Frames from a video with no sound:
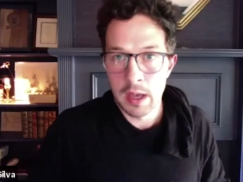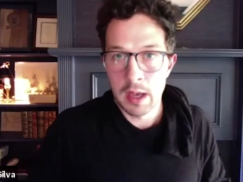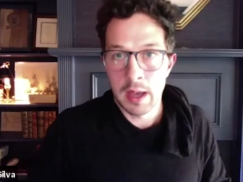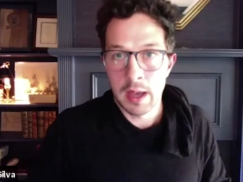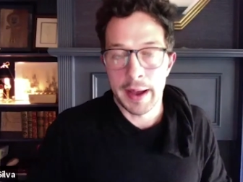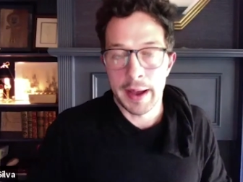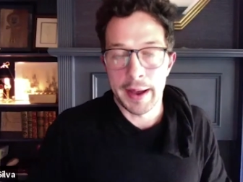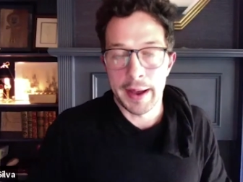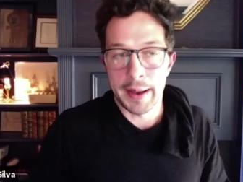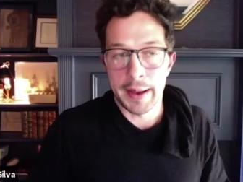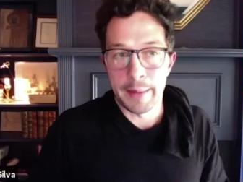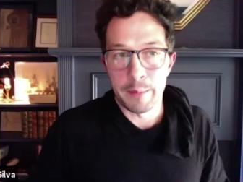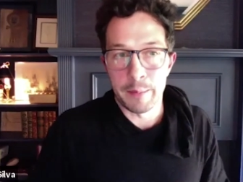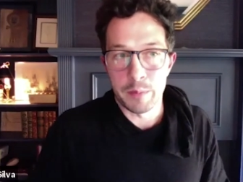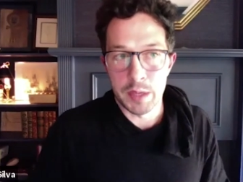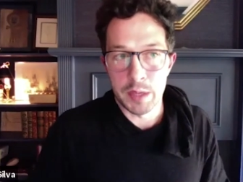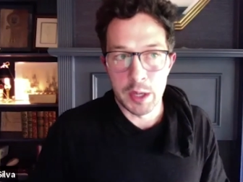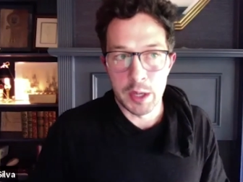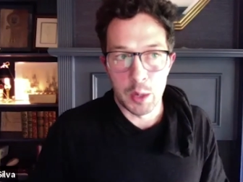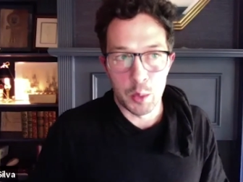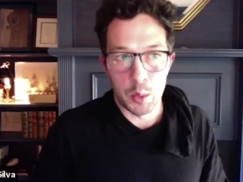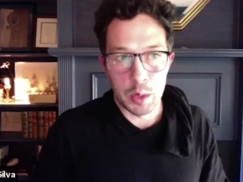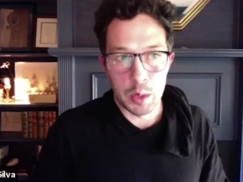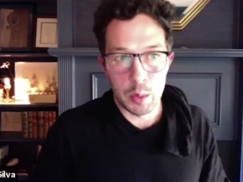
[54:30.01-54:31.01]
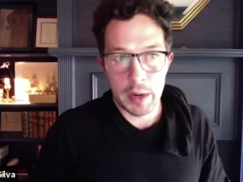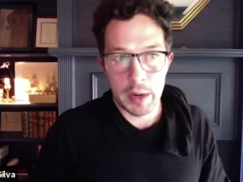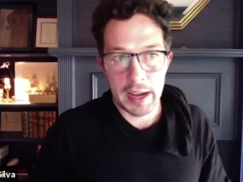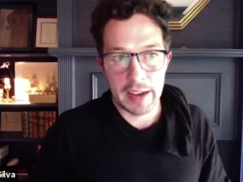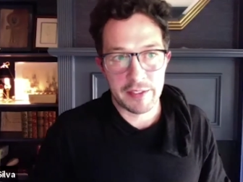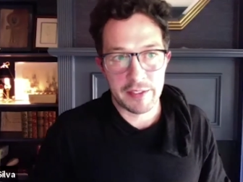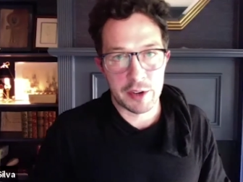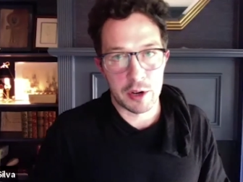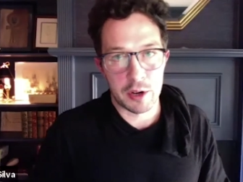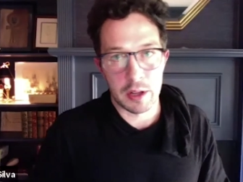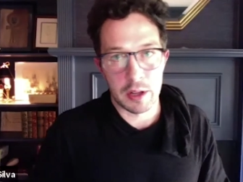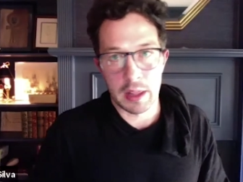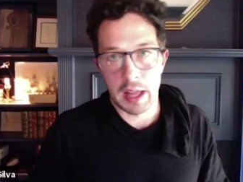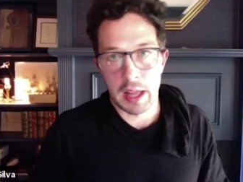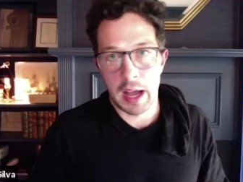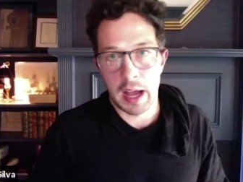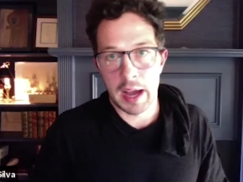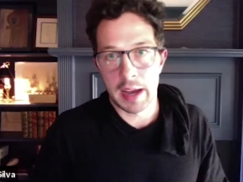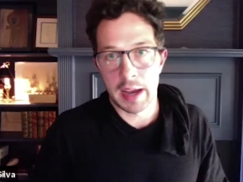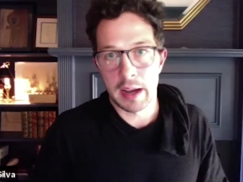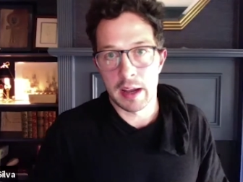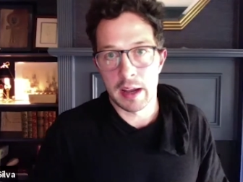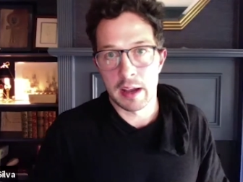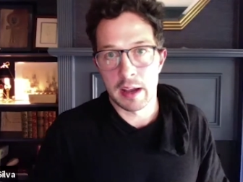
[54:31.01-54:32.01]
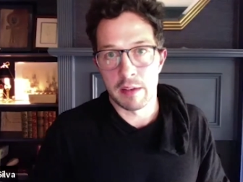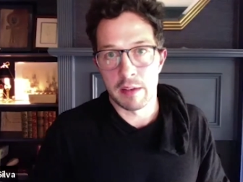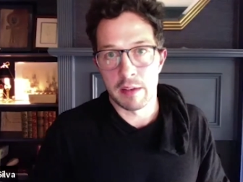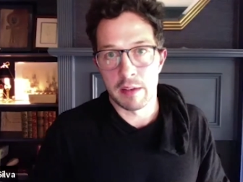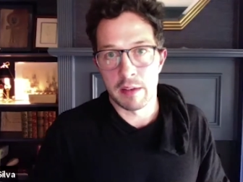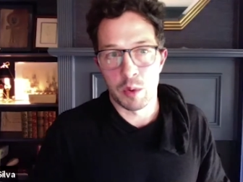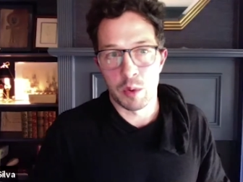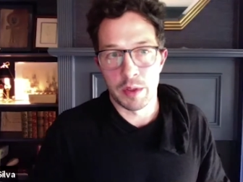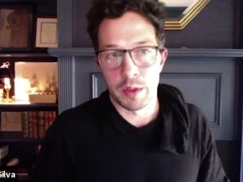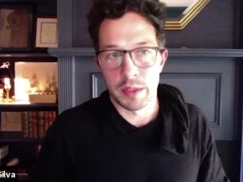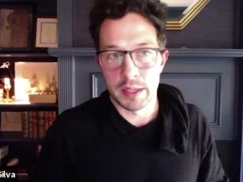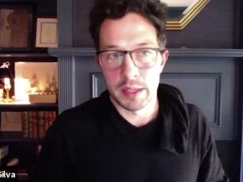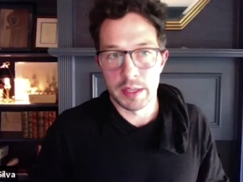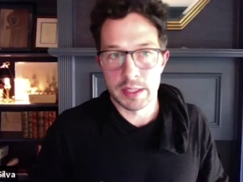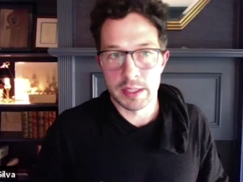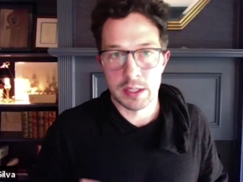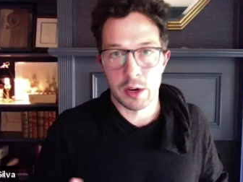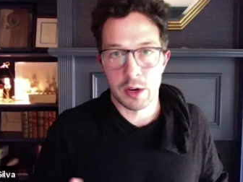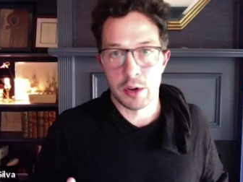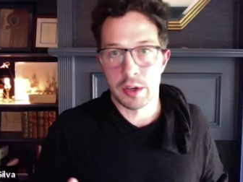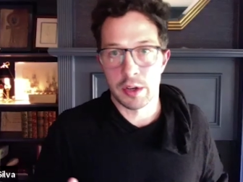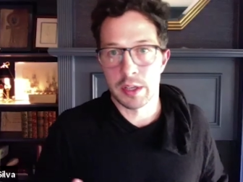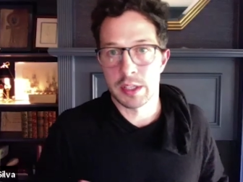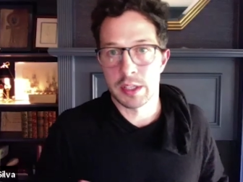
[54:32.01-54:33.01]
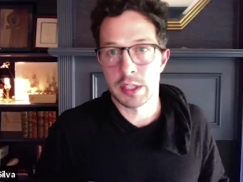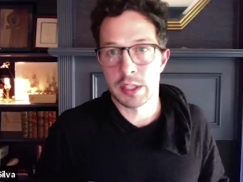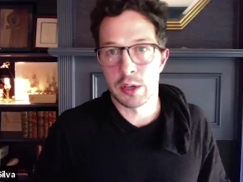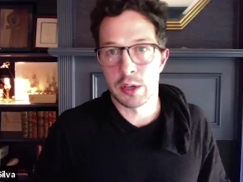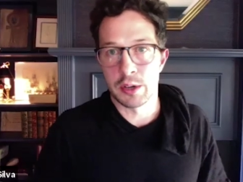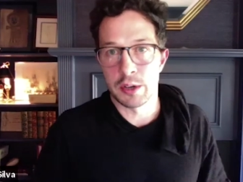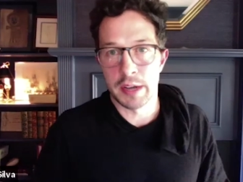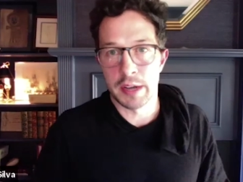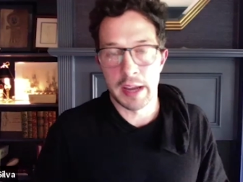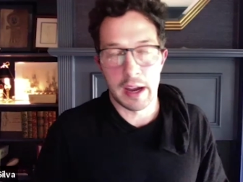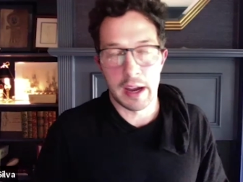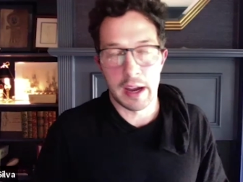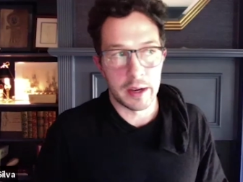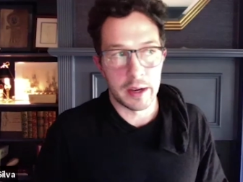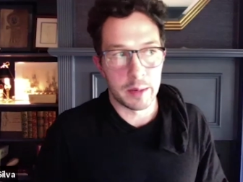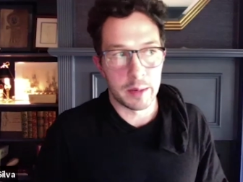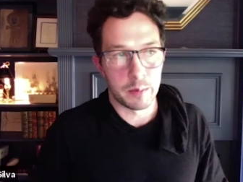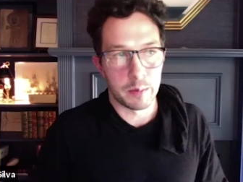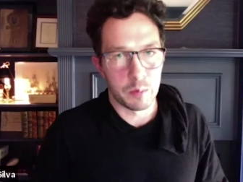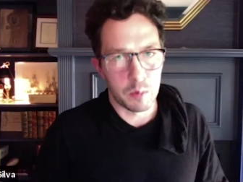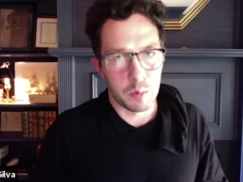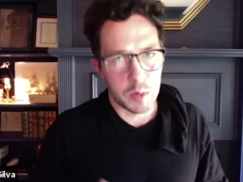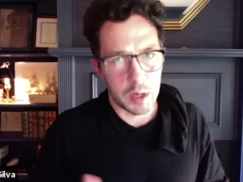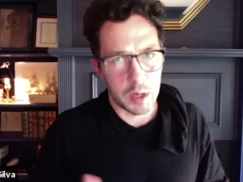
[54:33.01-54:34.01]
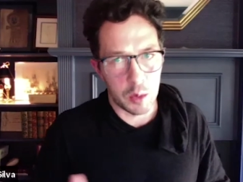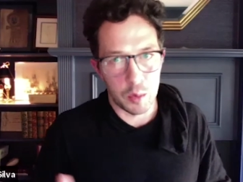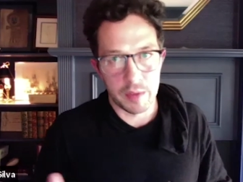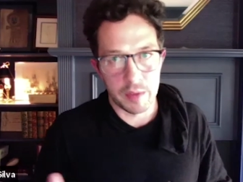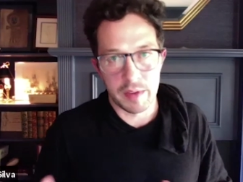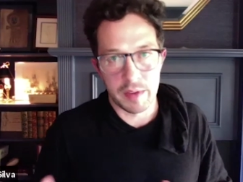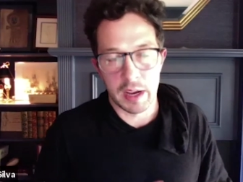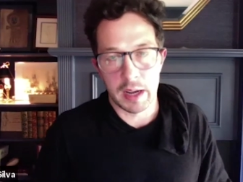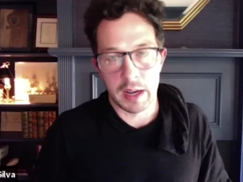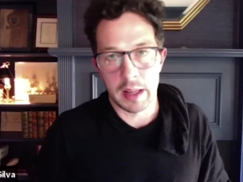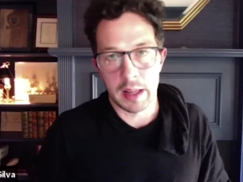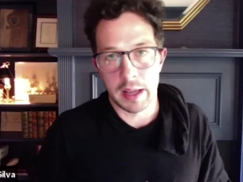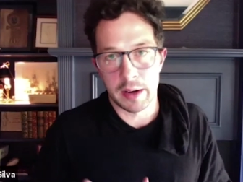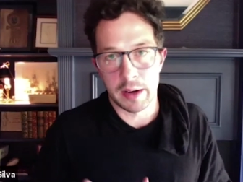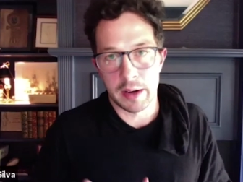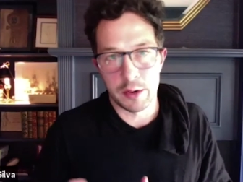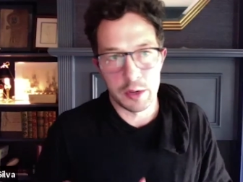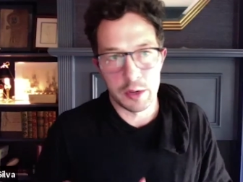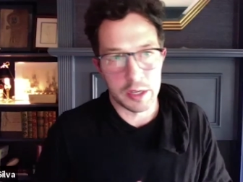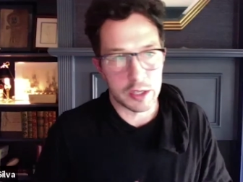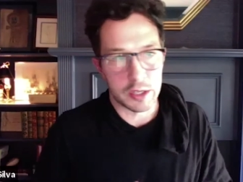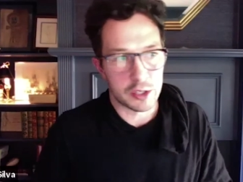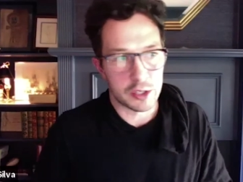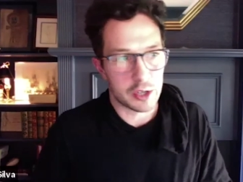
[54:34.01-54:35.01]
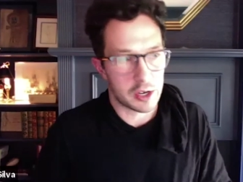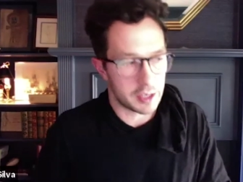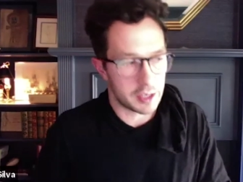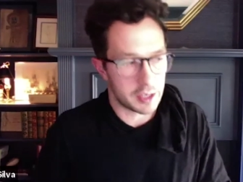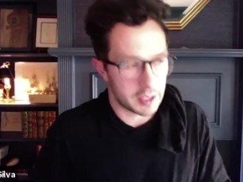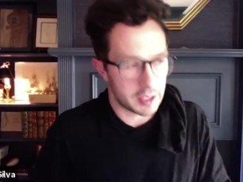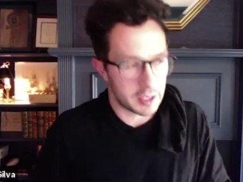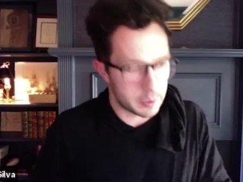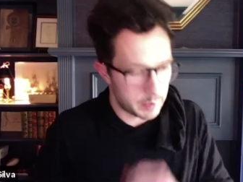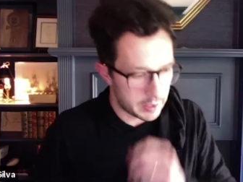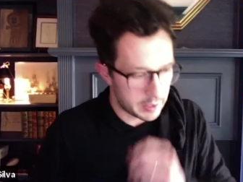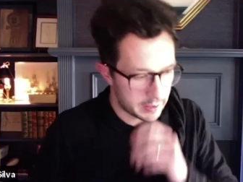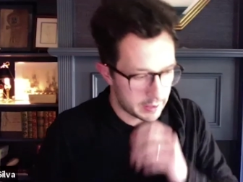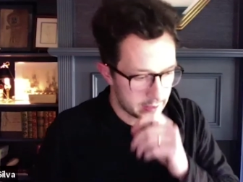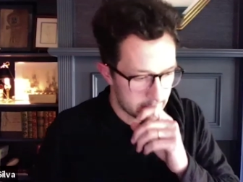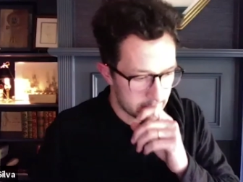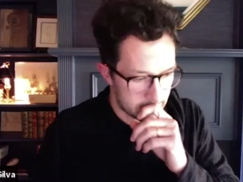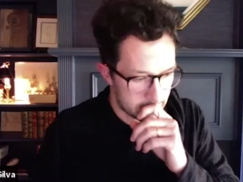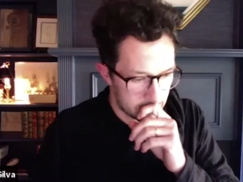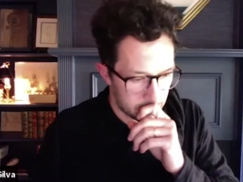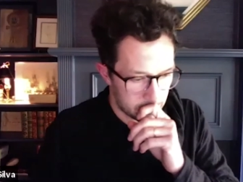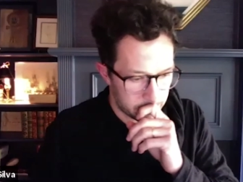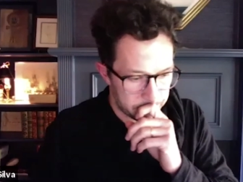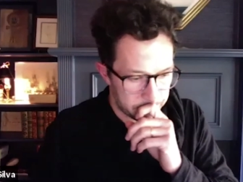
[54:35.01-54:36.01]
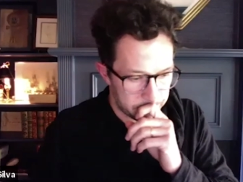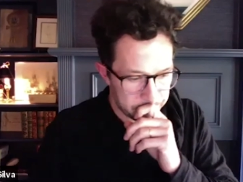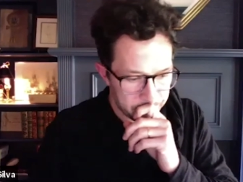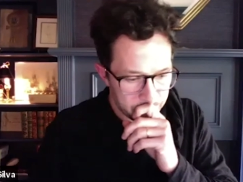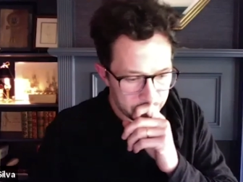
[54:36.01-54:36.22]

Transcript: We went after a lot of when this started to slow down, and we've got a lot of new construction experience, so